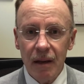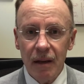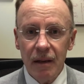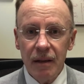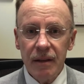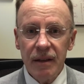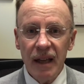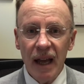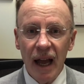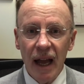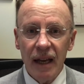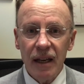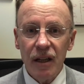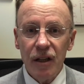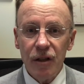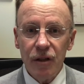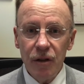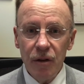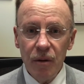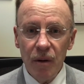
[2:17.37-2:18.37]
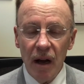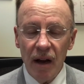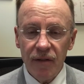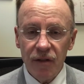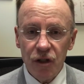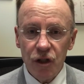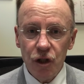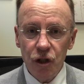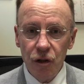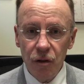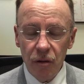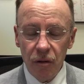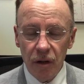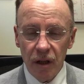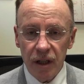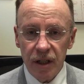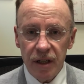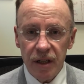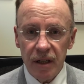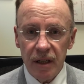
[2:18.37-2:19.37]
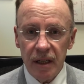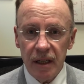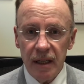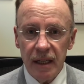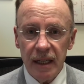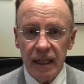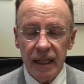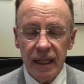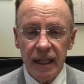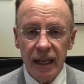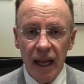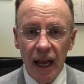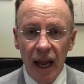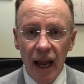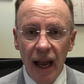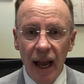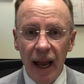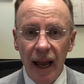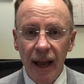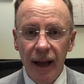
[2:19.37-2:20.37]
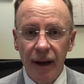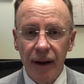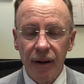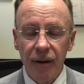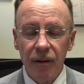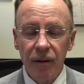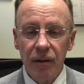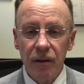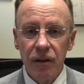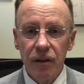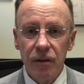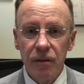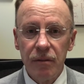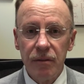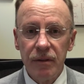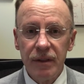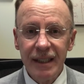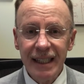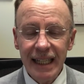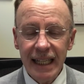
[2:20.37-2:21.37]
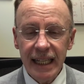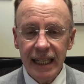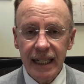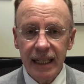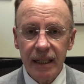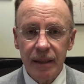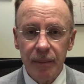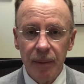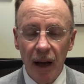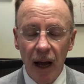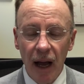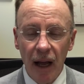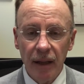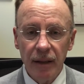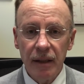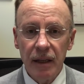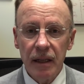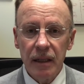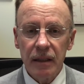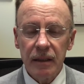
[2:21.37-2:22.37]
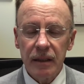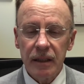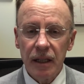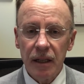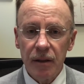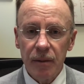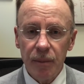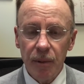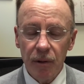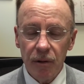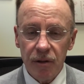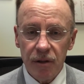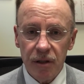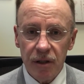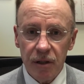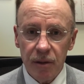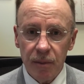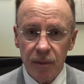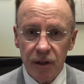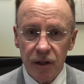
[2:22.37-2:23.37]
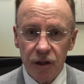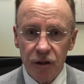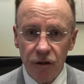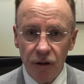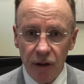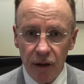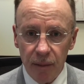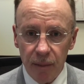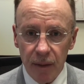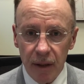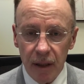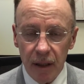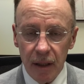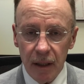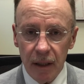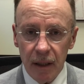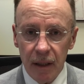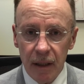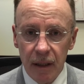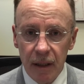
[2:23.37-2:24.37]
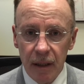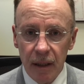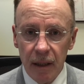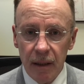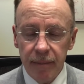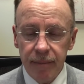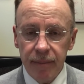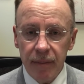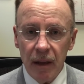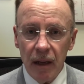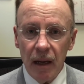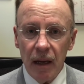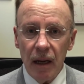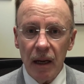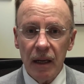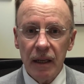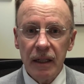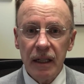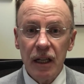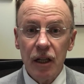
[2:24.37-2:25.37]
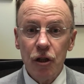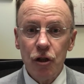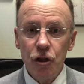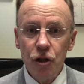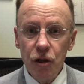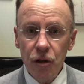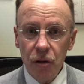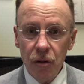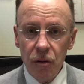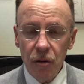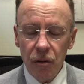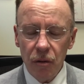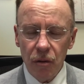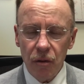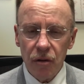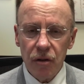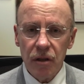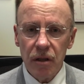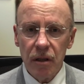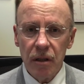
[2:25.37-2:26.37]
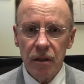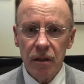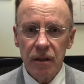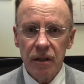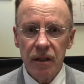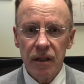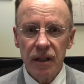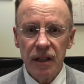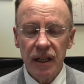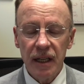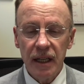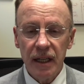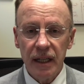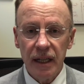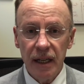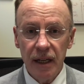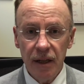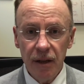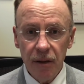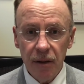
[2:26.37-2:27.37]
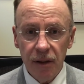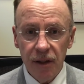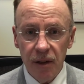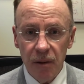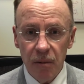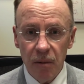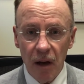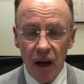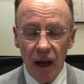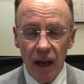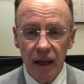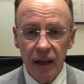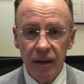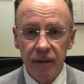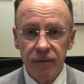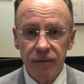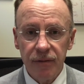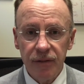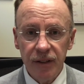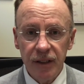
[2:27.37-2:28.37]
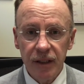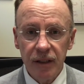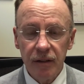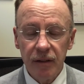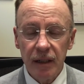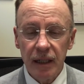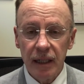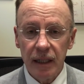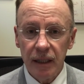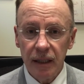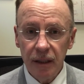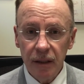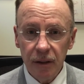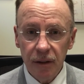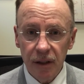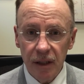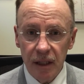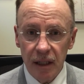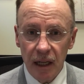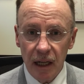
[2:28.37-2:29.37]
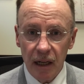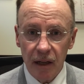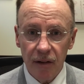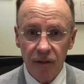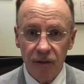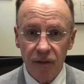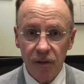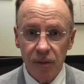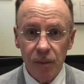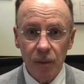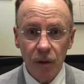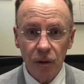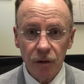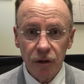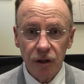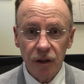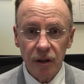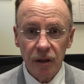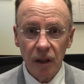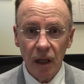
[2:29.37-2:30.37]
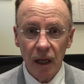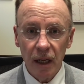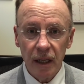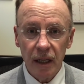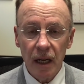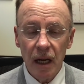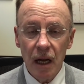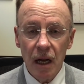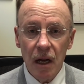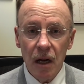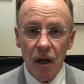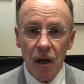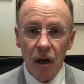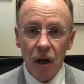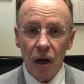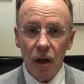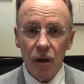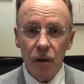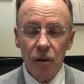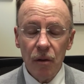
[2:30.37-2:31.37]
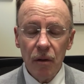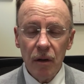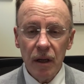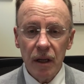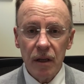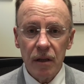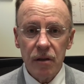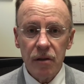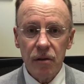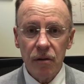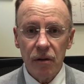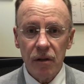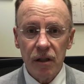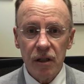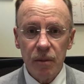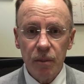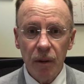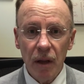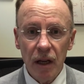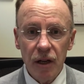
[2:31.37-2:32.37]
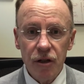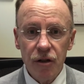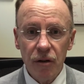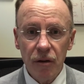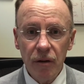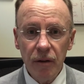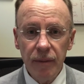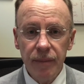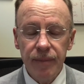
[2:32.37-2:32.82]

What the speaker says: That you have a choice in how you think about the other person's mistreatment and can choose to think in a healthy way and feel a healthy negative emotion like annoyance or displeasure,